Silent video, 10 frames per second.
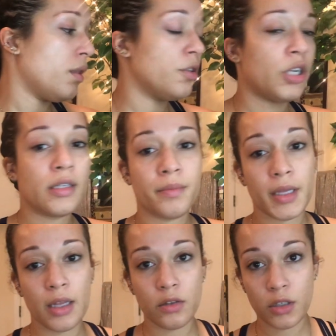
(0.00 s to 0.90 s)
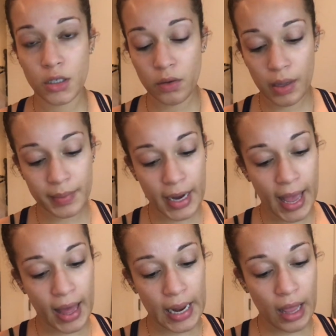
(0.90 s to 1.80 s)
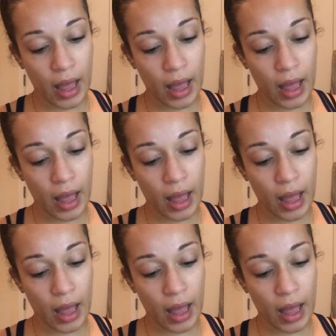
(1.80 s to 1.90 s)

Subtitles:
Let's try something else new. I'm going to add